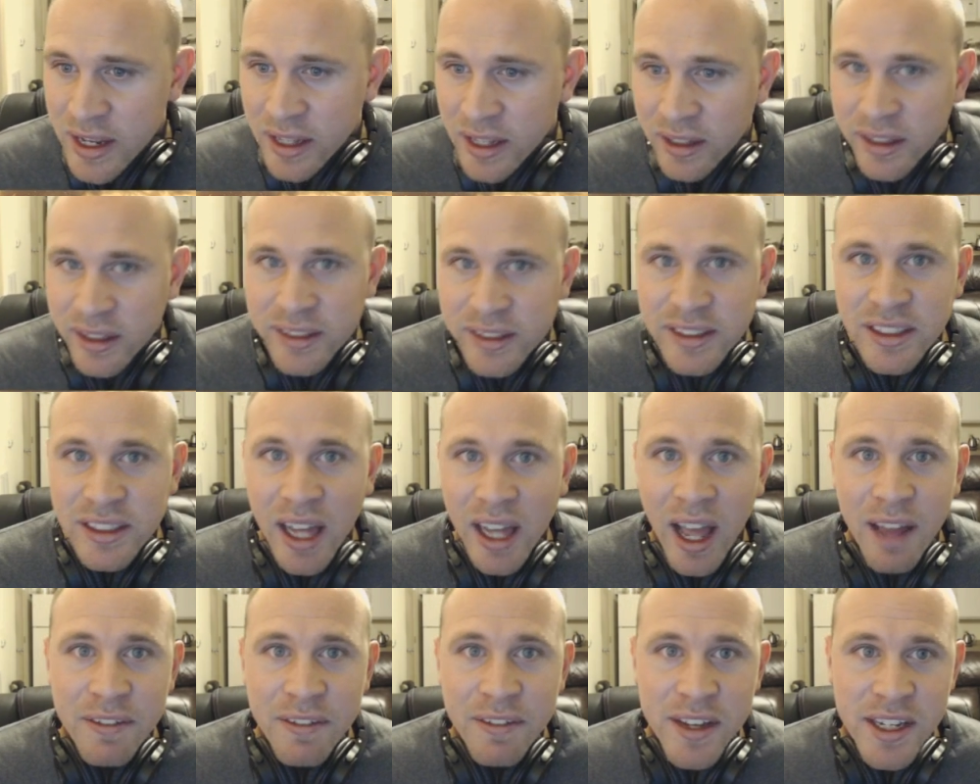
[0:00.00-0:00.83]
Let's
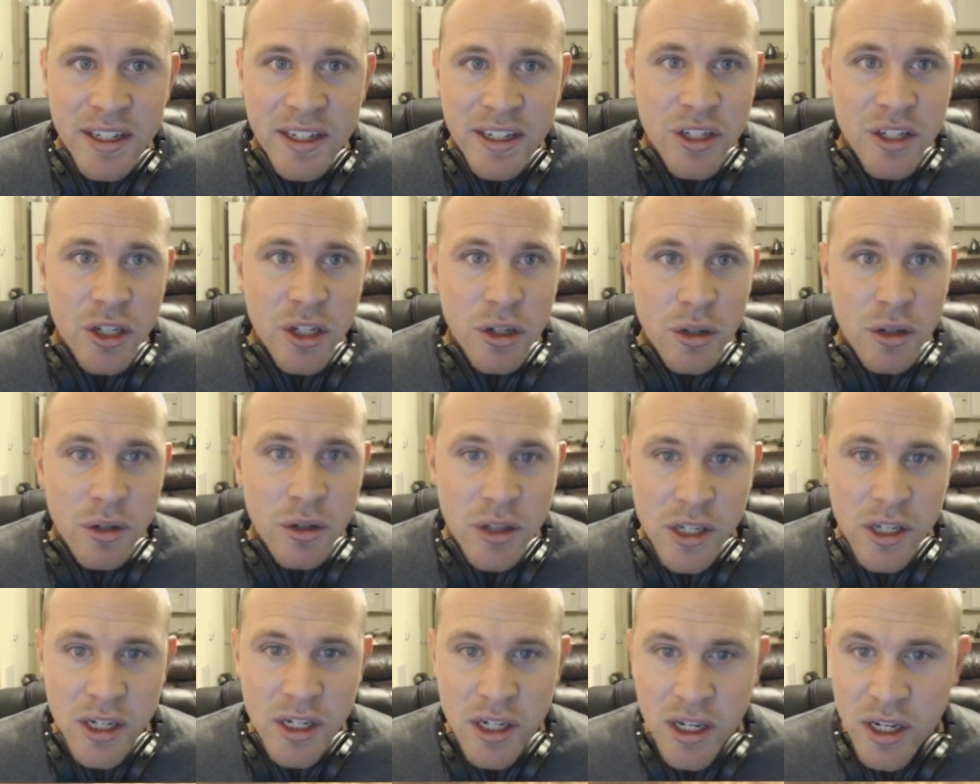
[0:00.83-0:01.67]
dive into
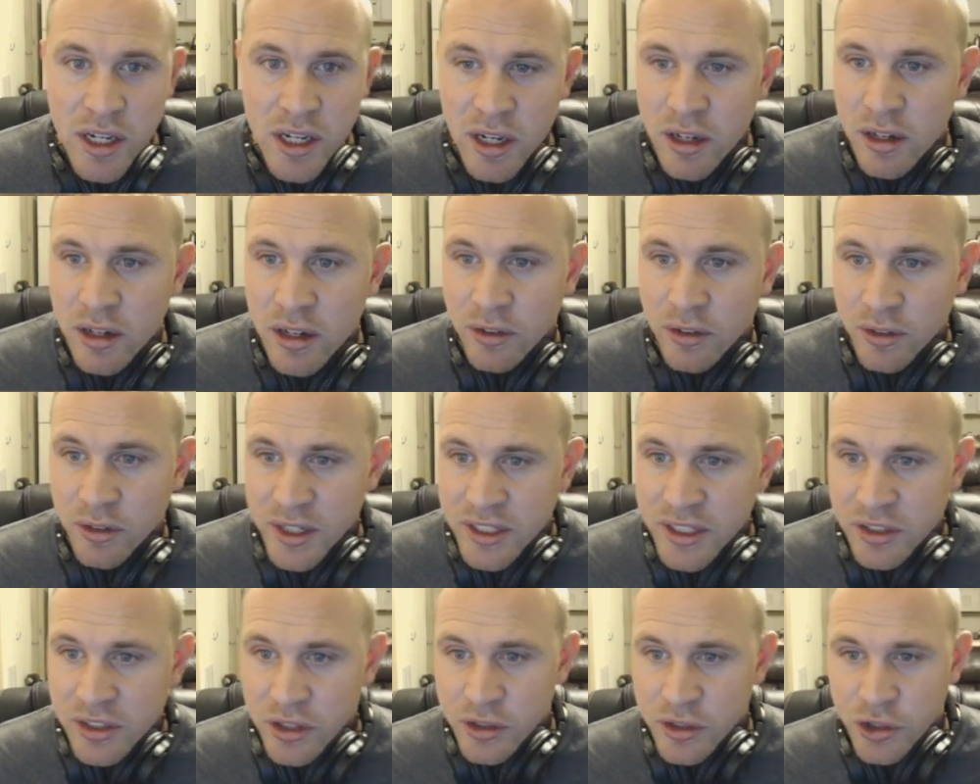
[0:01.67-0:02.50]
the
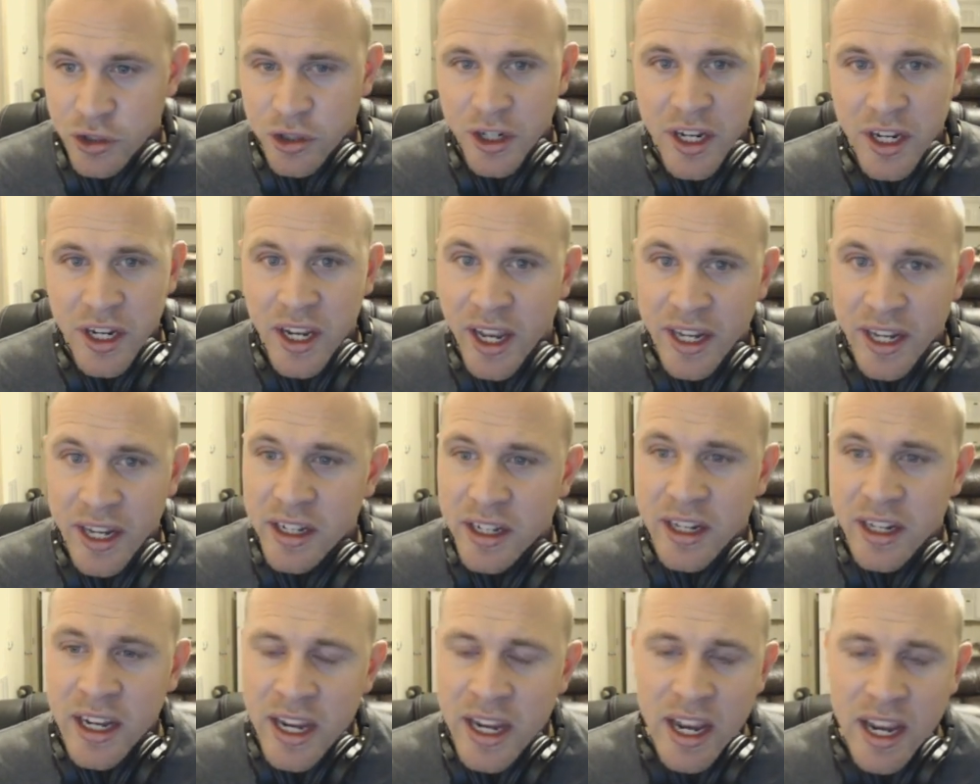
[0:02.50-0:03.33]
research tree, and
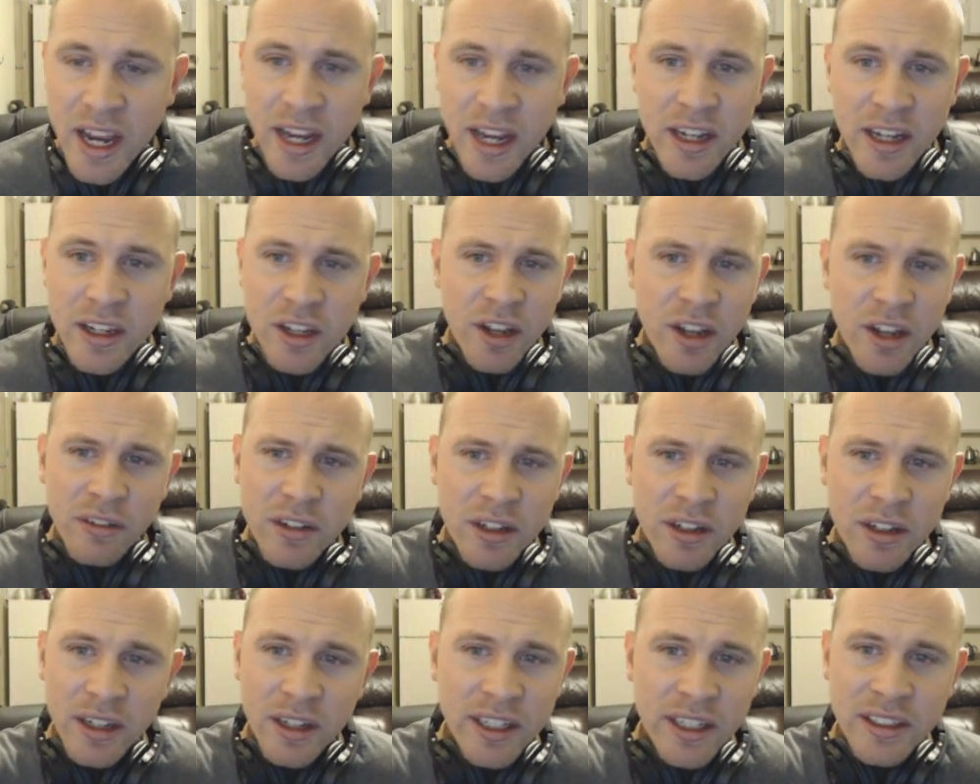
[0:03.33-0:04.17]

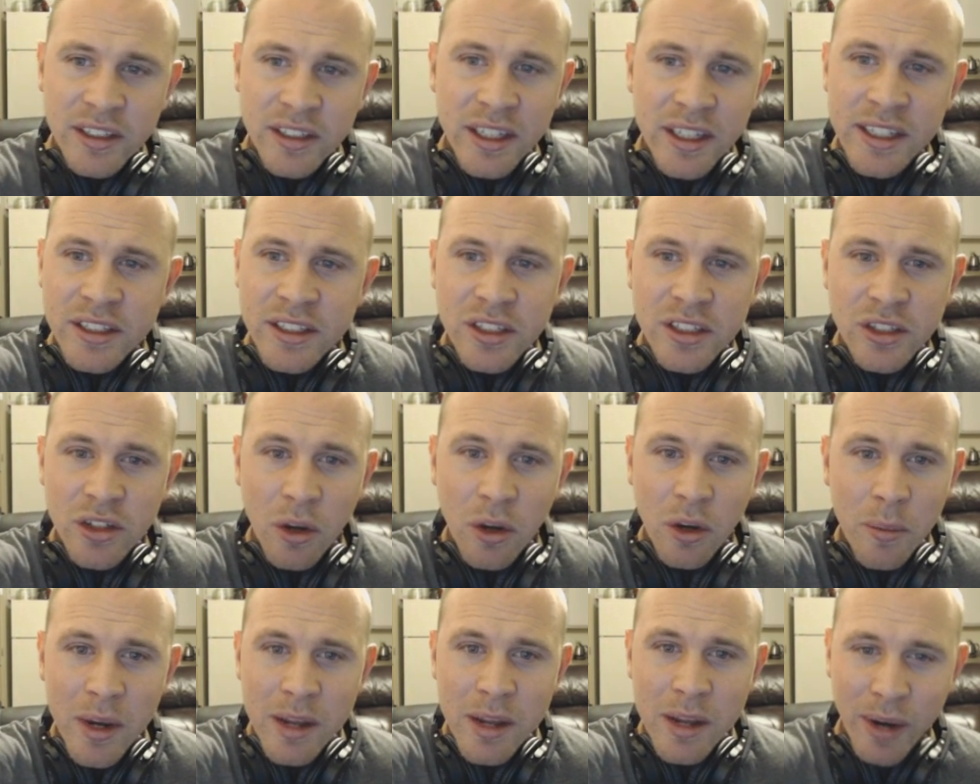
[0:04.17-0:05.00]
it's so
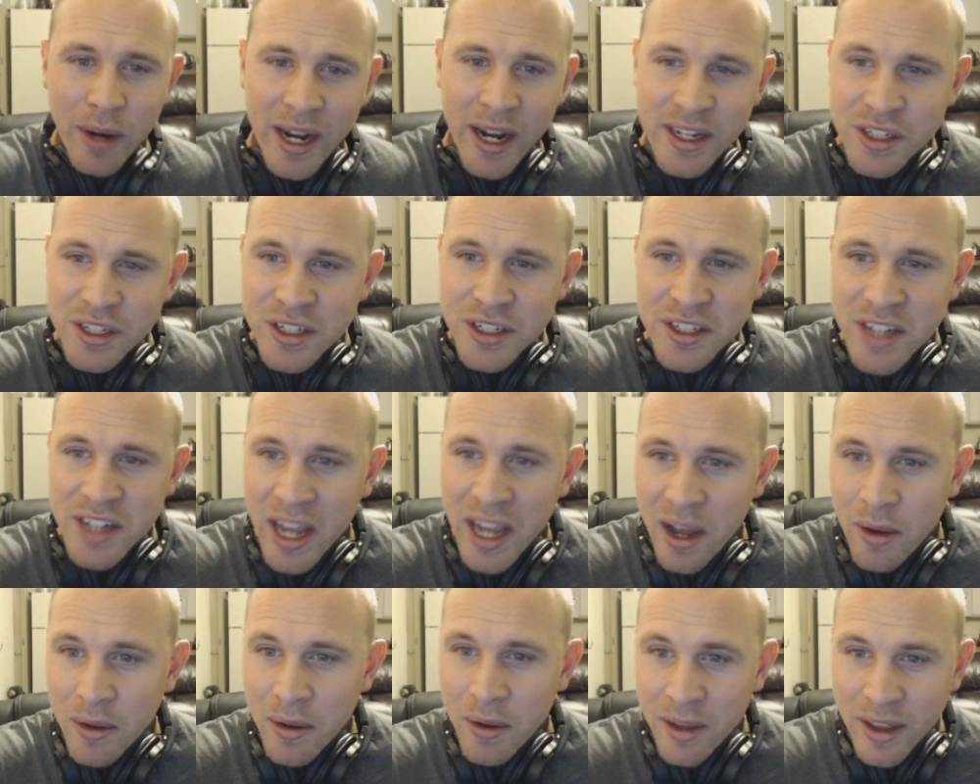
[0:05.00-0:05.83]
many branches
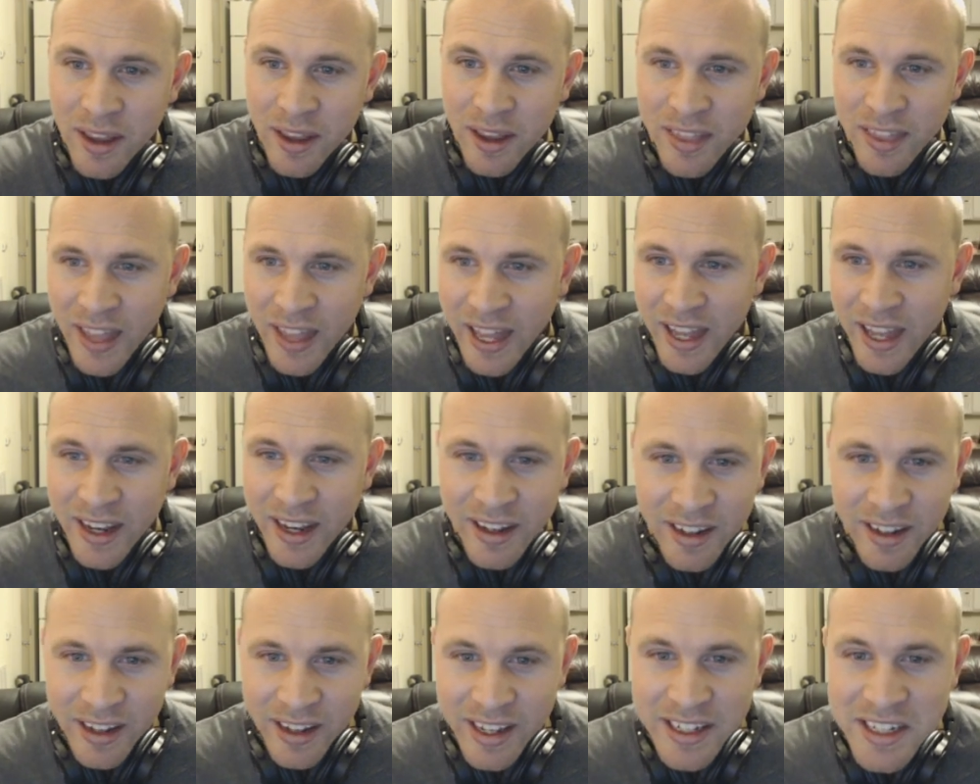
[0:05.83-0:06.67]
now
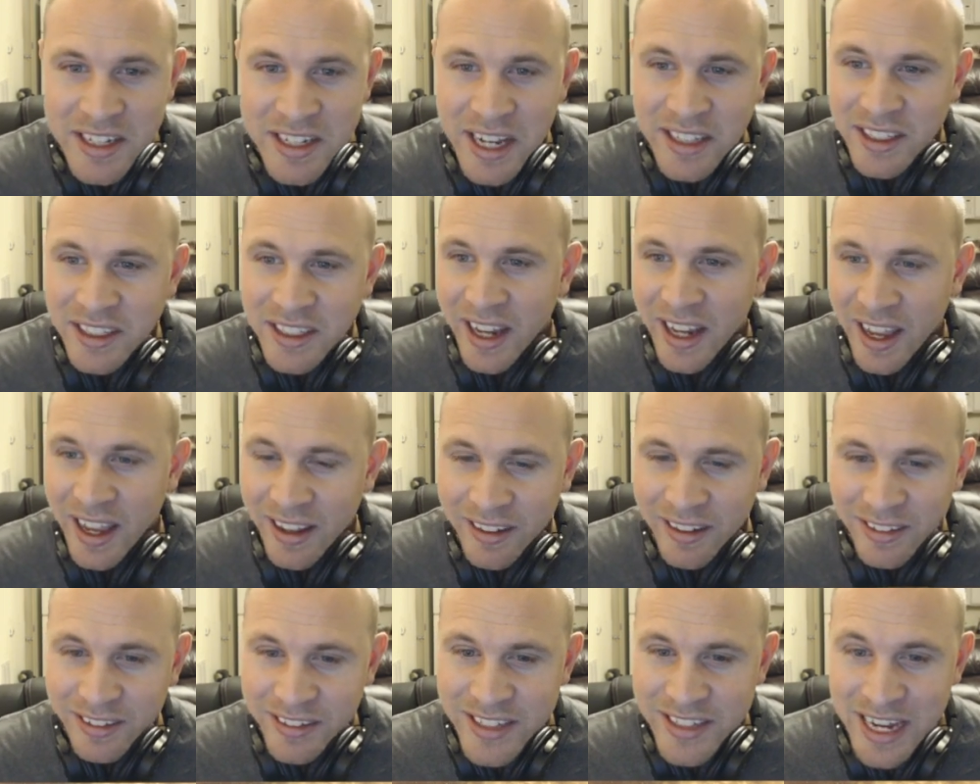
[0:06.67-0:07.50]
that it takes
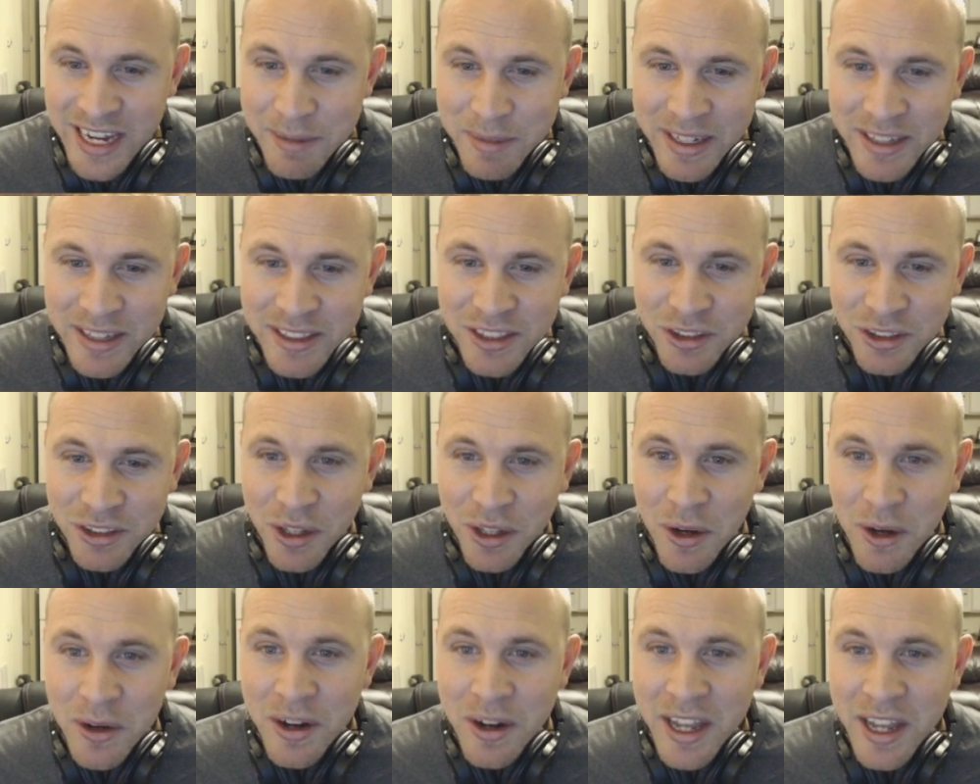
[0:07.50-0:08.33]
like 10 minutes to
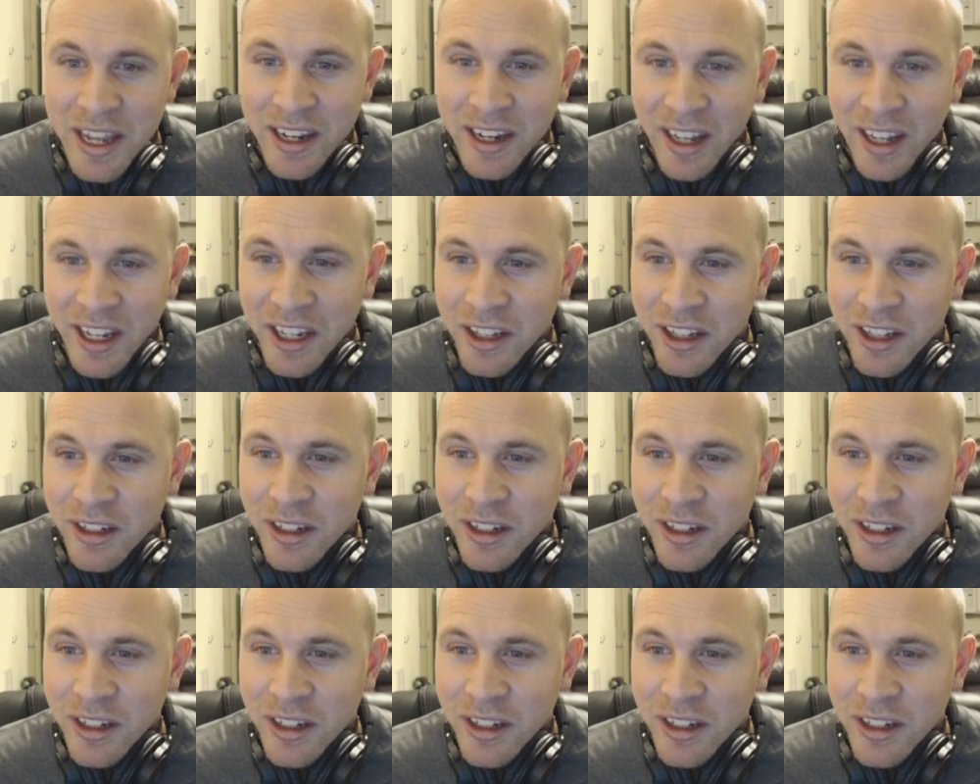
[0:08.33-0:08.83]
load, and like